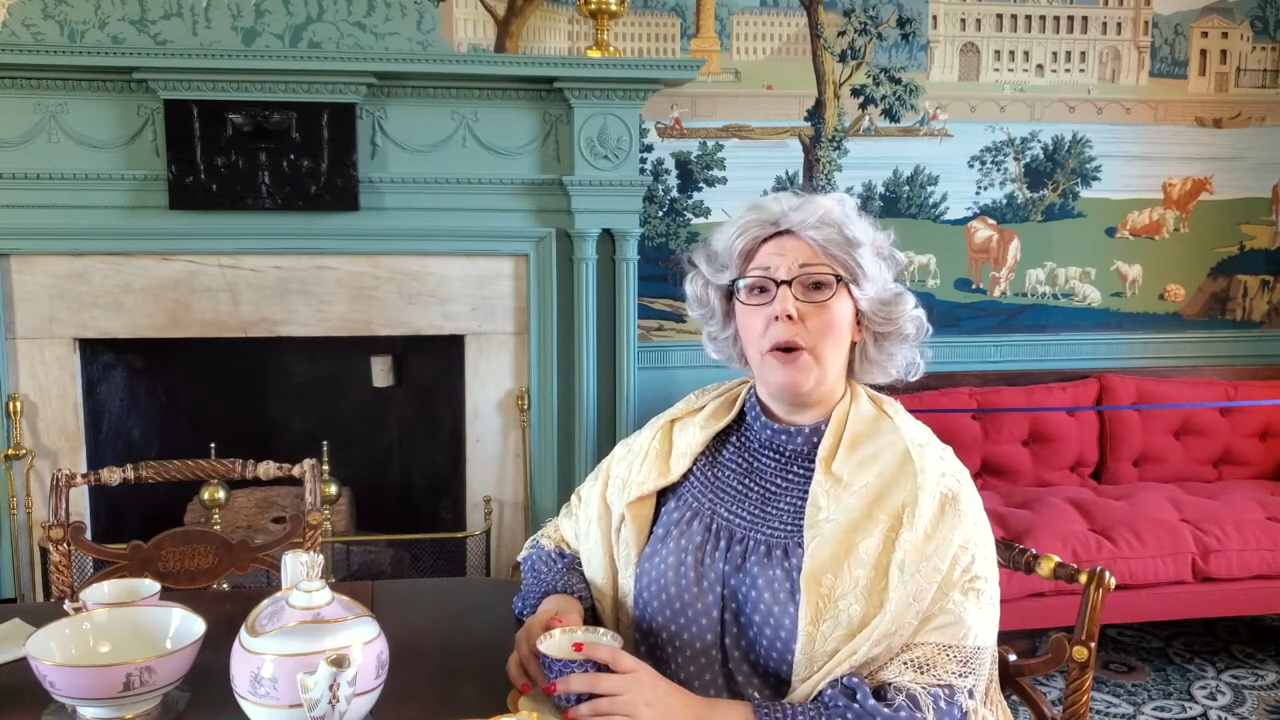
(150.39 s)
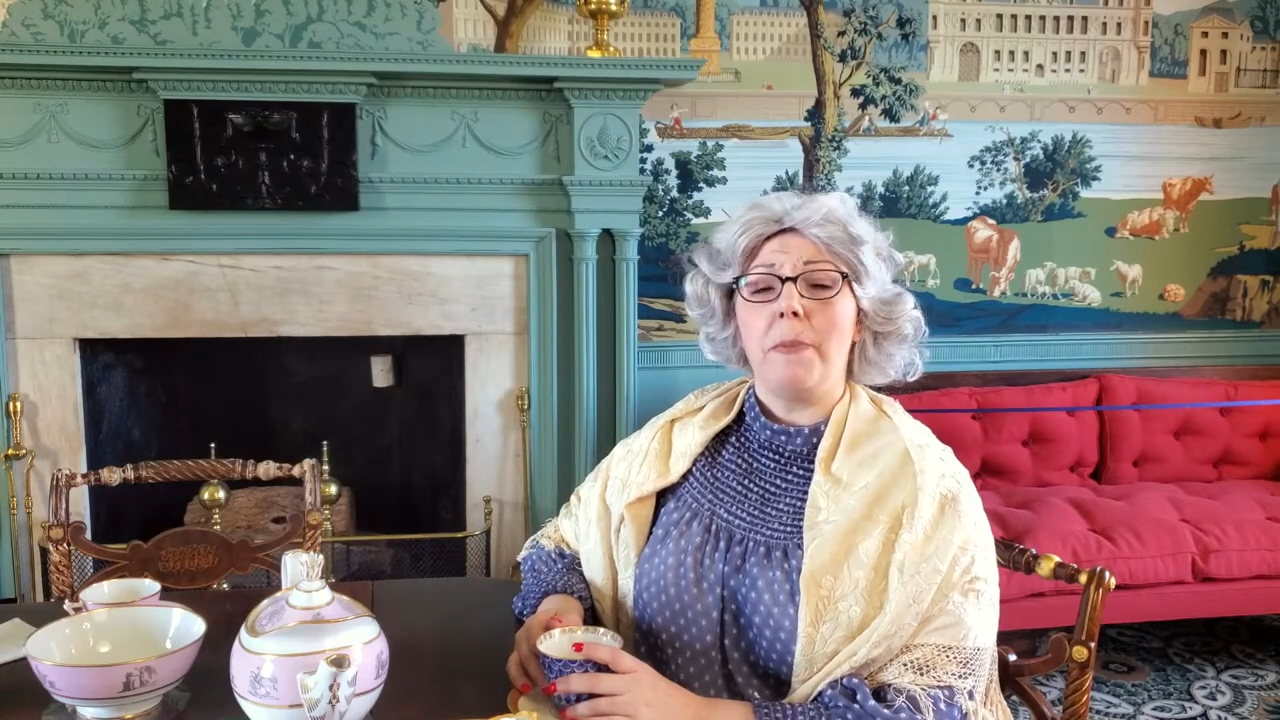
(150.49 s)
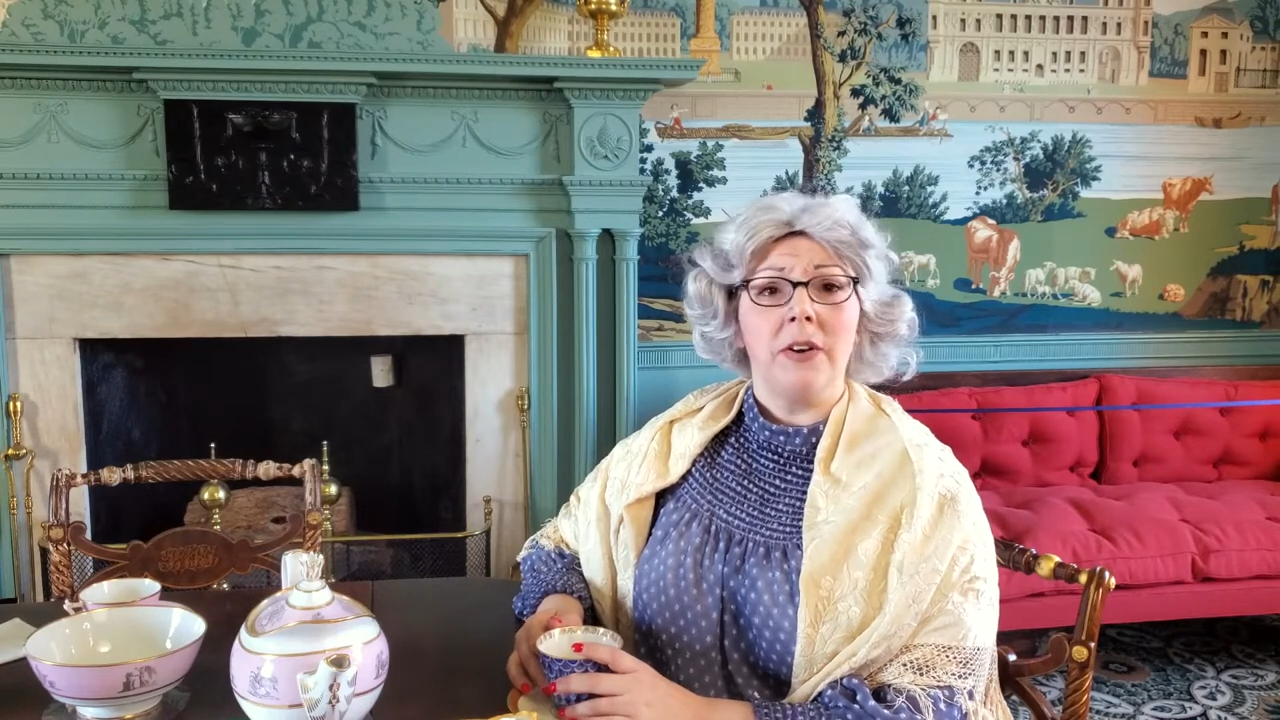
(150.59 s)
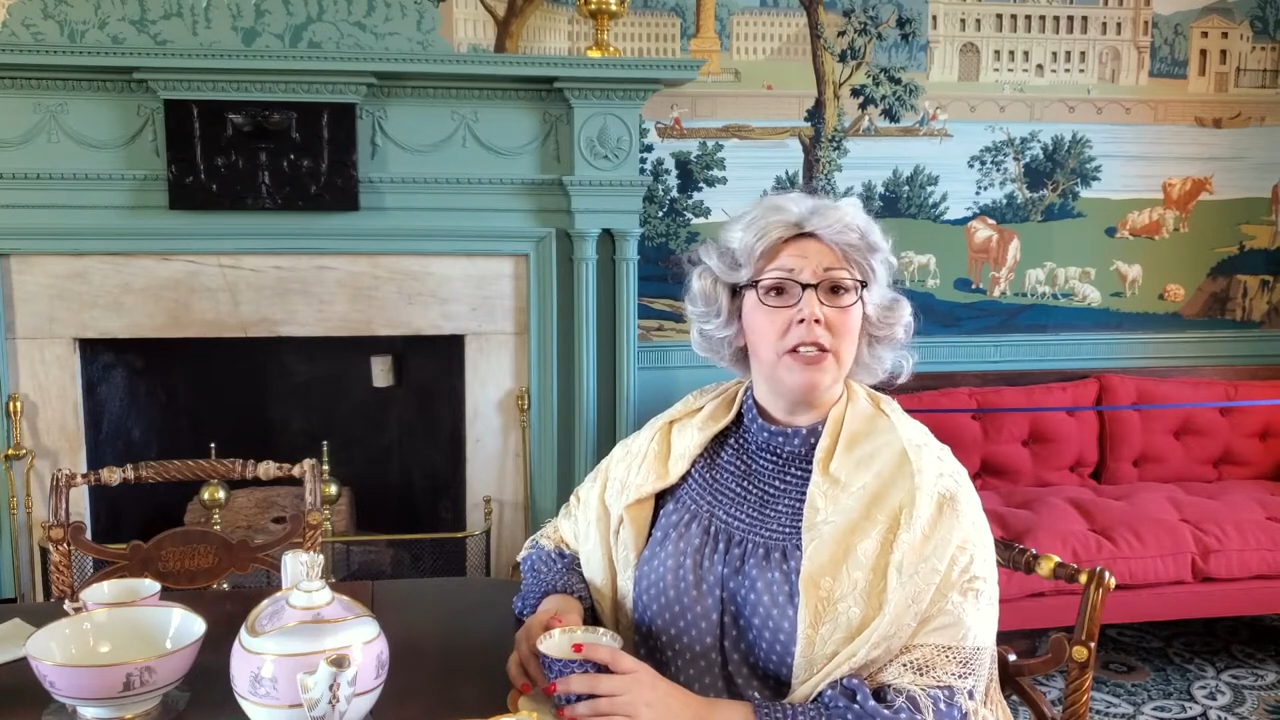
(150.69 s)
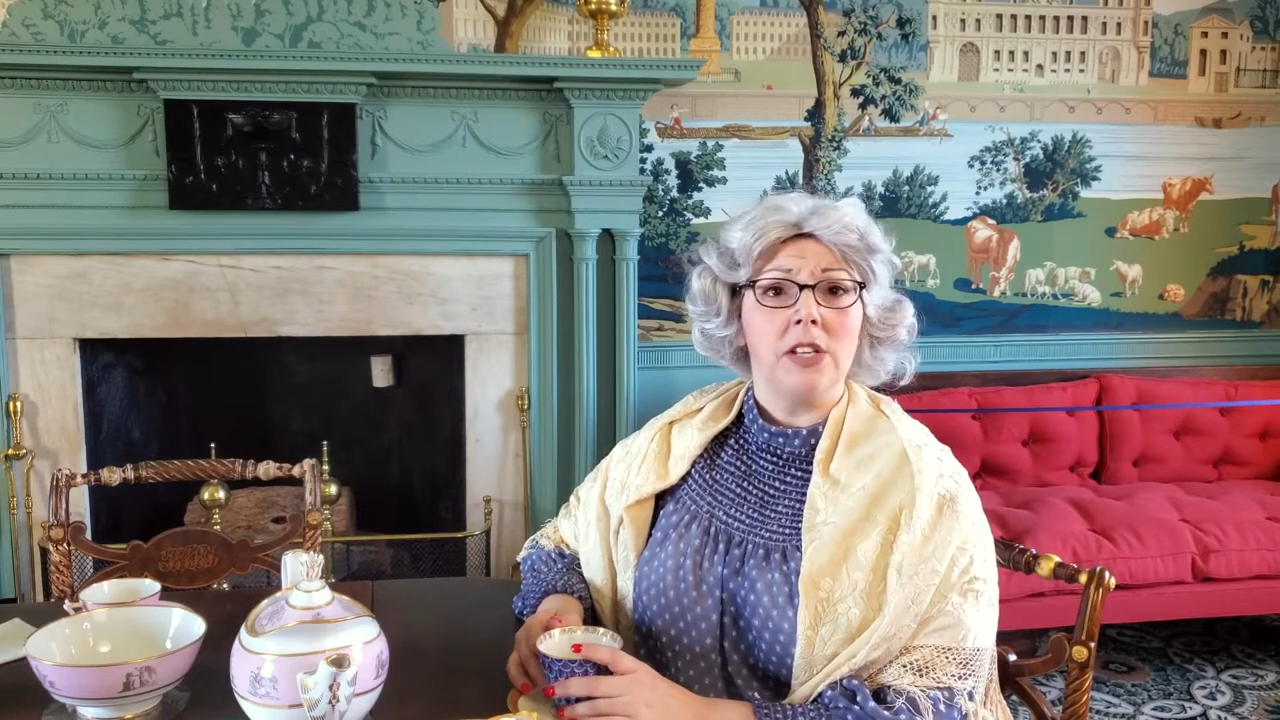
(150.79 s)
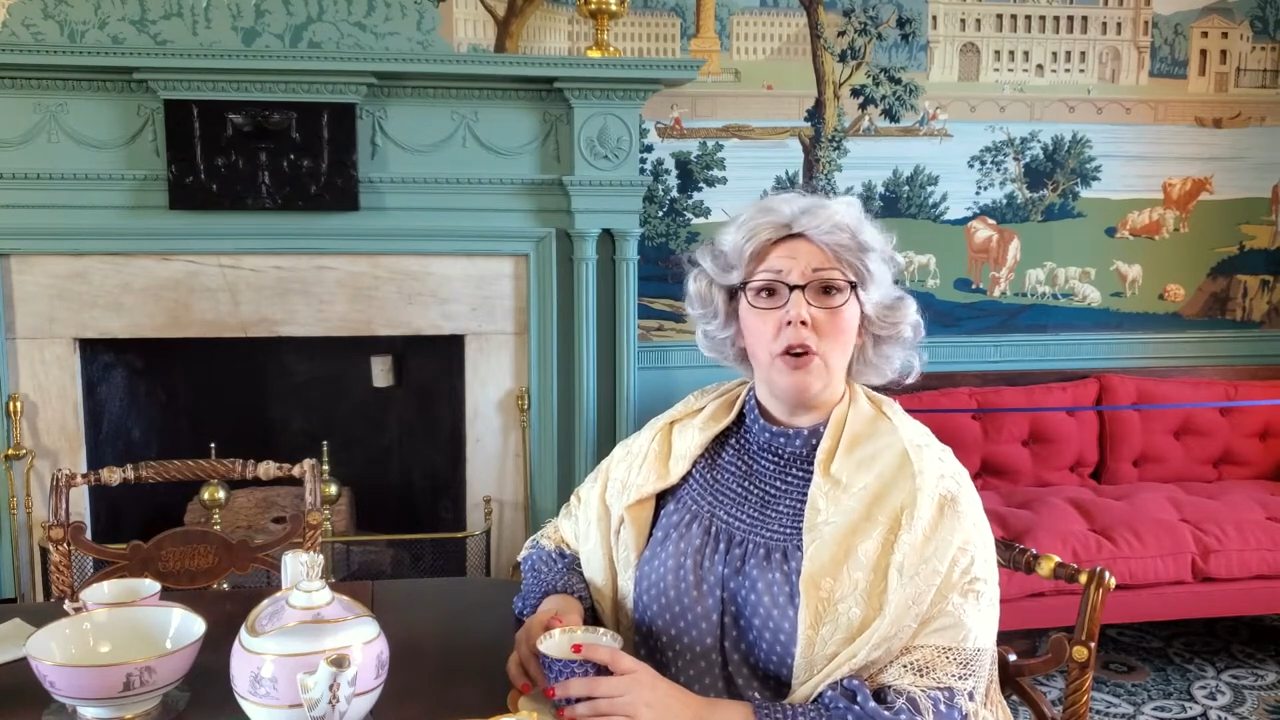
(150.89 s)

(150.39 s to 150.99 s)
up on his